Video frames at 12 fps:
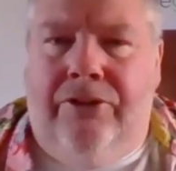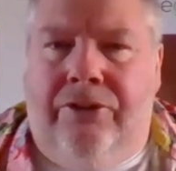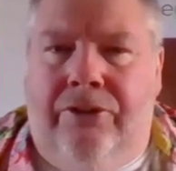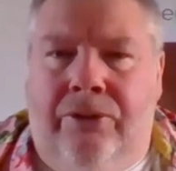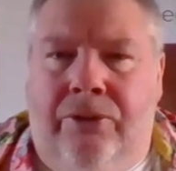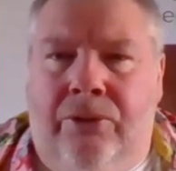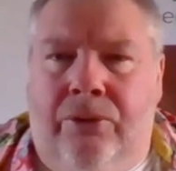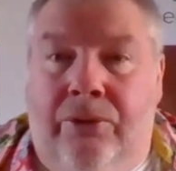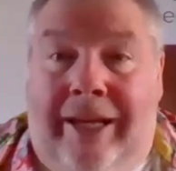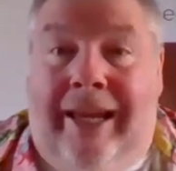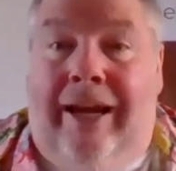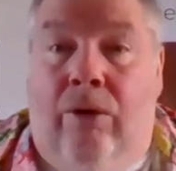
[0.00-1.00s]
to
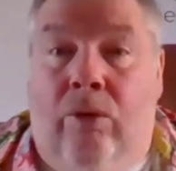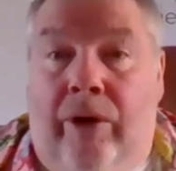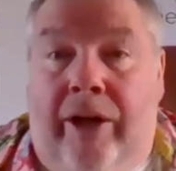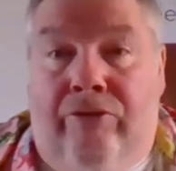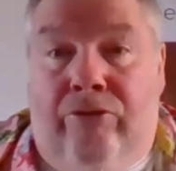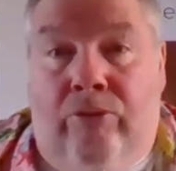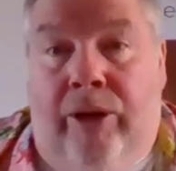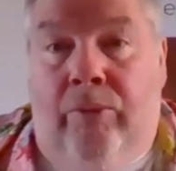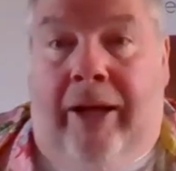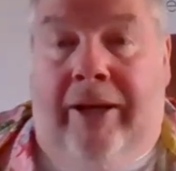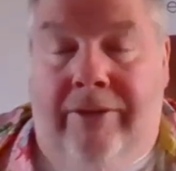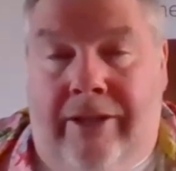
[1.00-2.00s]
now, if we
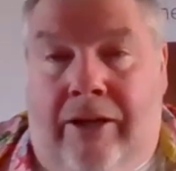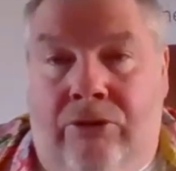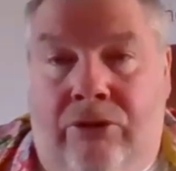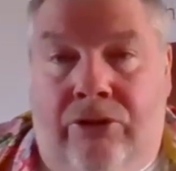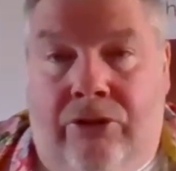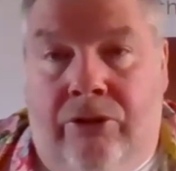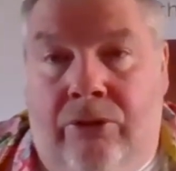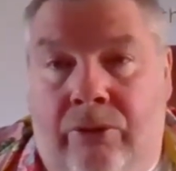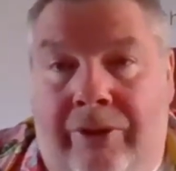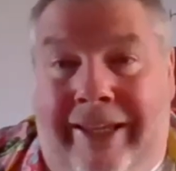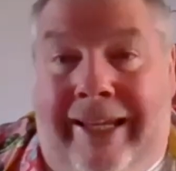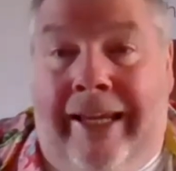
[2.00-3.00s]
went down to
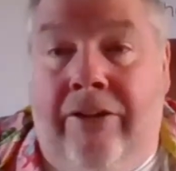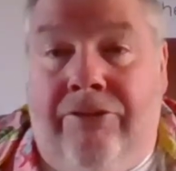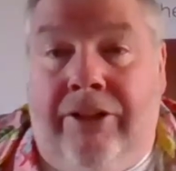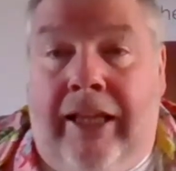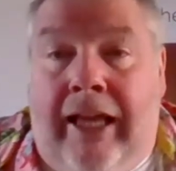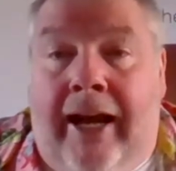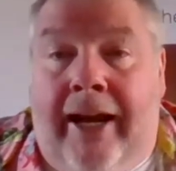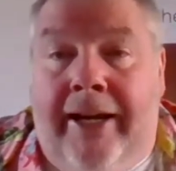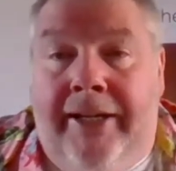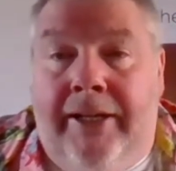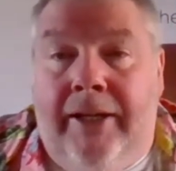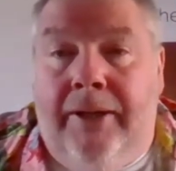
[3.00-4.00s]
the Evil
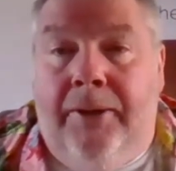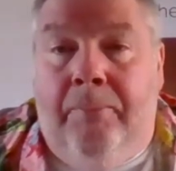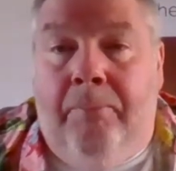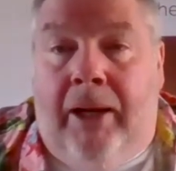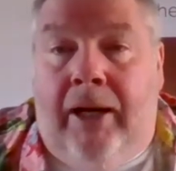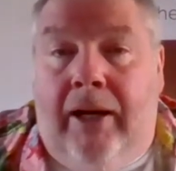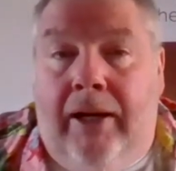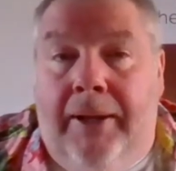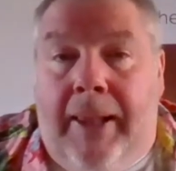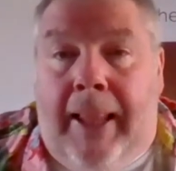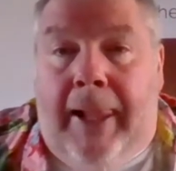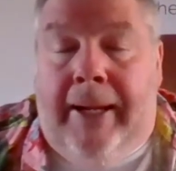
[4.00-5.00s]
Eye bar
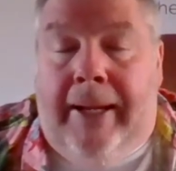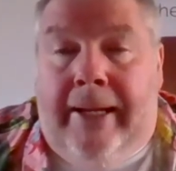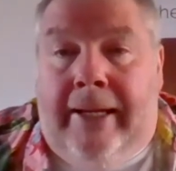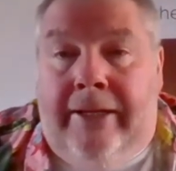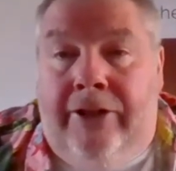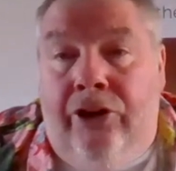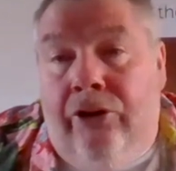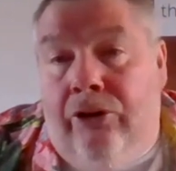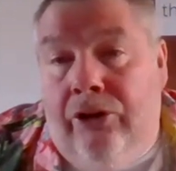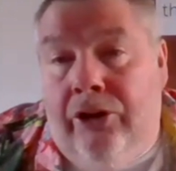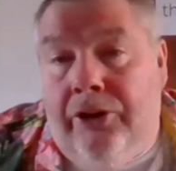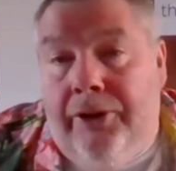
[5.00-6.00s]
in
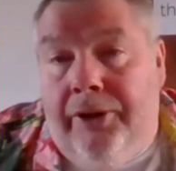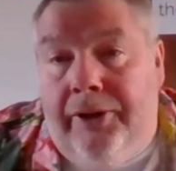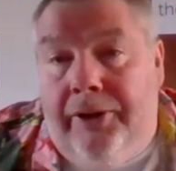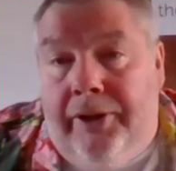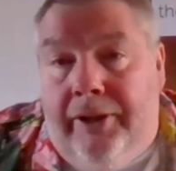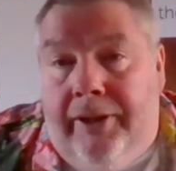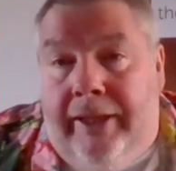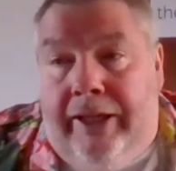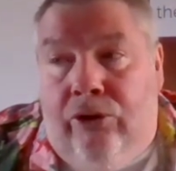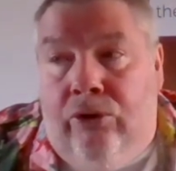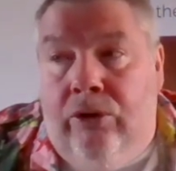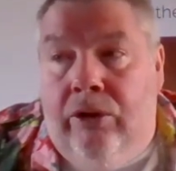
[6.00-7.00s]
York, they
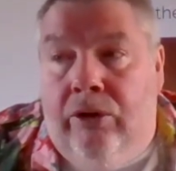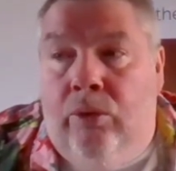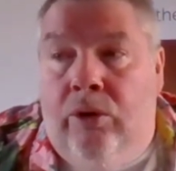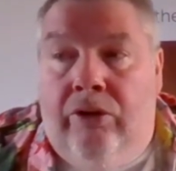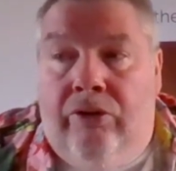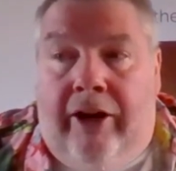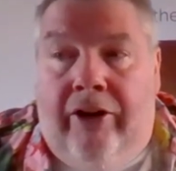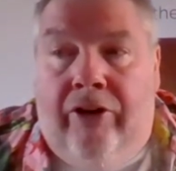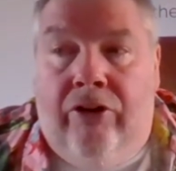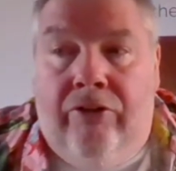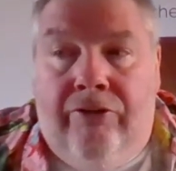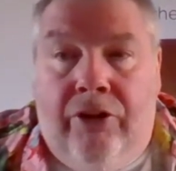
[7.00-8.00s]
hold the world
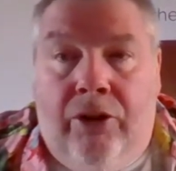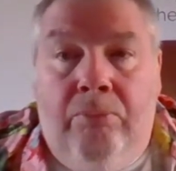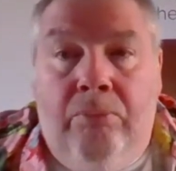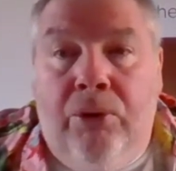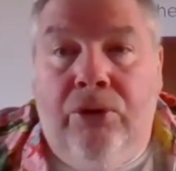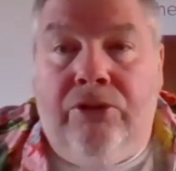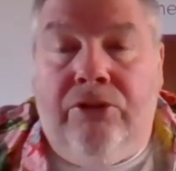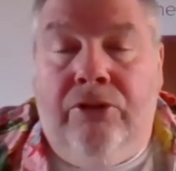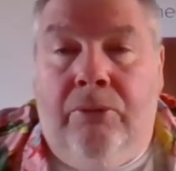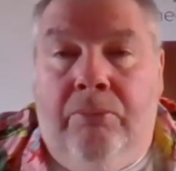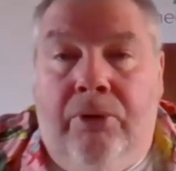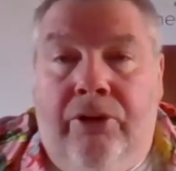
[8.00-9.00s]
record for the most
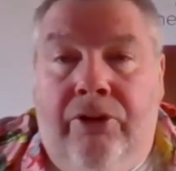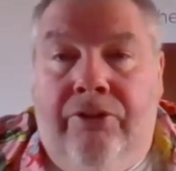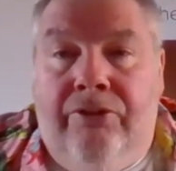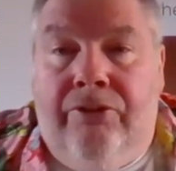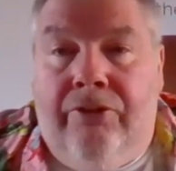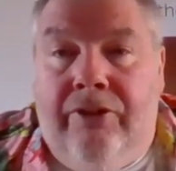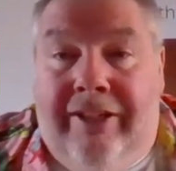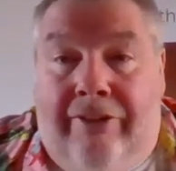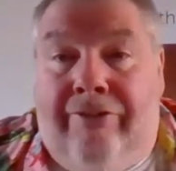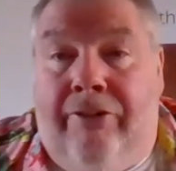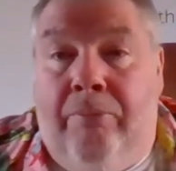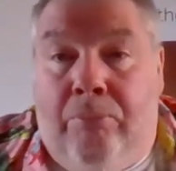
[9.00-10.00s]
number of
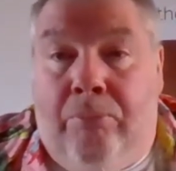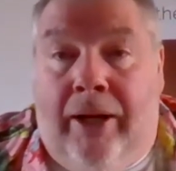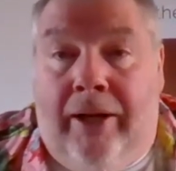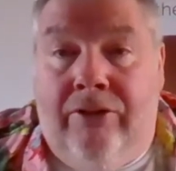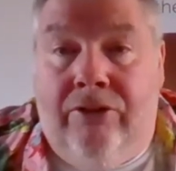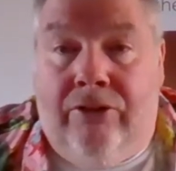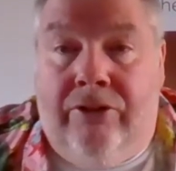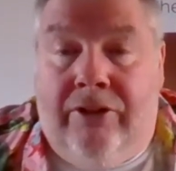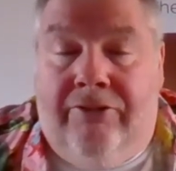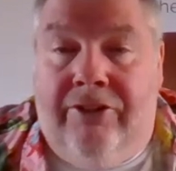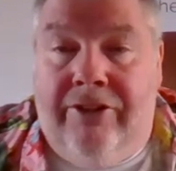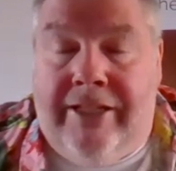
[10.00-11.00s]
different brands or
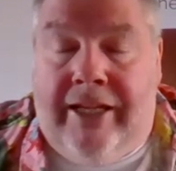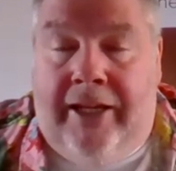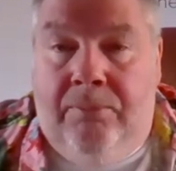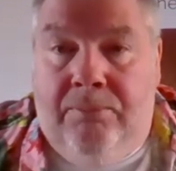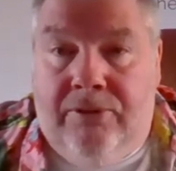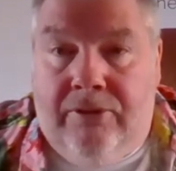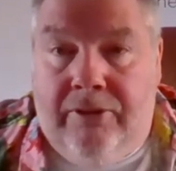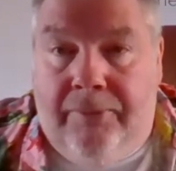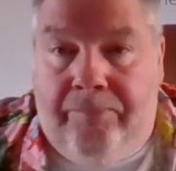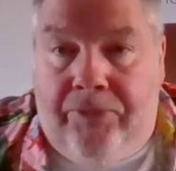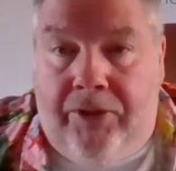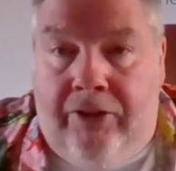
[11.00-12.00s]
different types
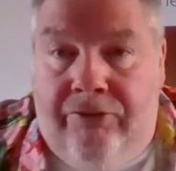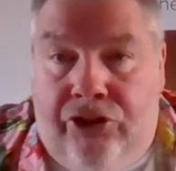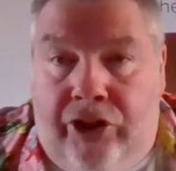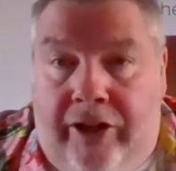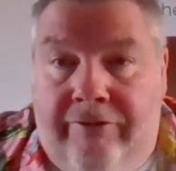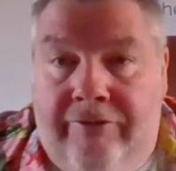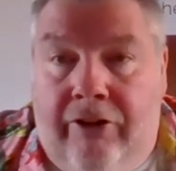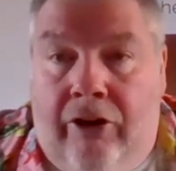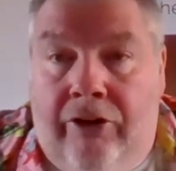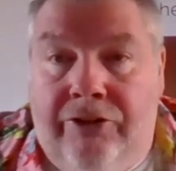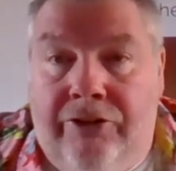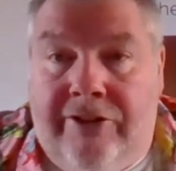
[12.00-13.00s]
of gin
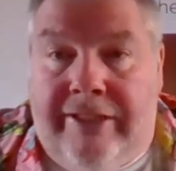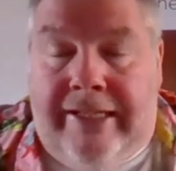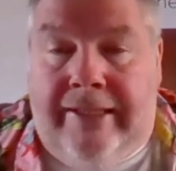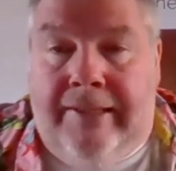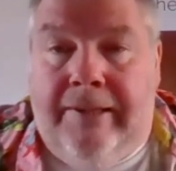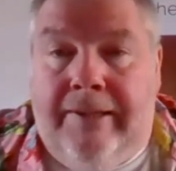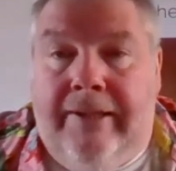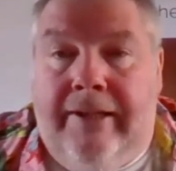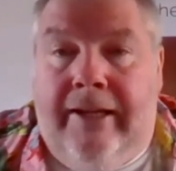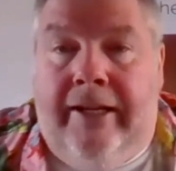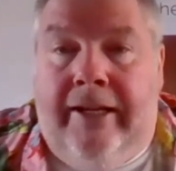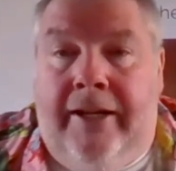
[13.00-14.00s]
on sale
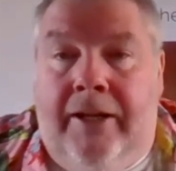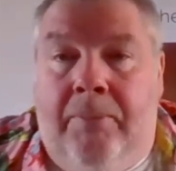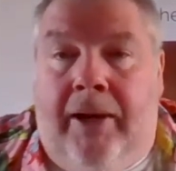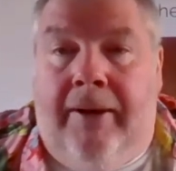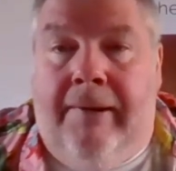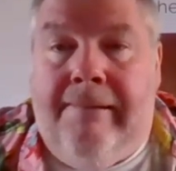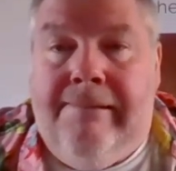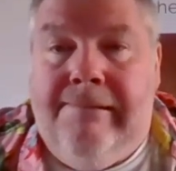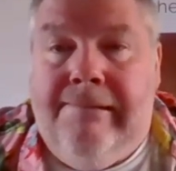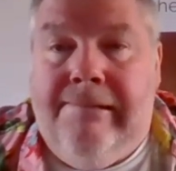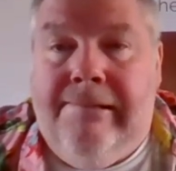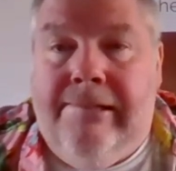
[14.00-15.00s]
in any bar.
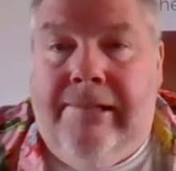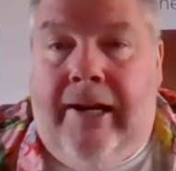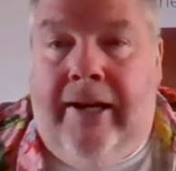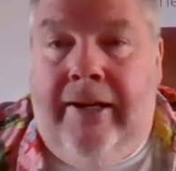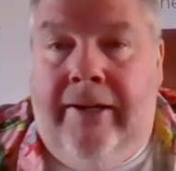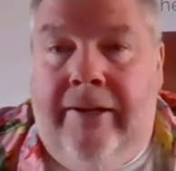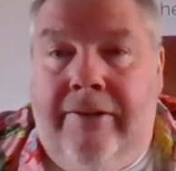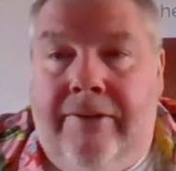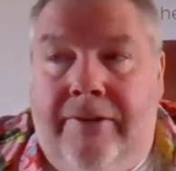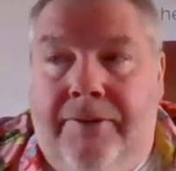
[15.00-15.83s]
And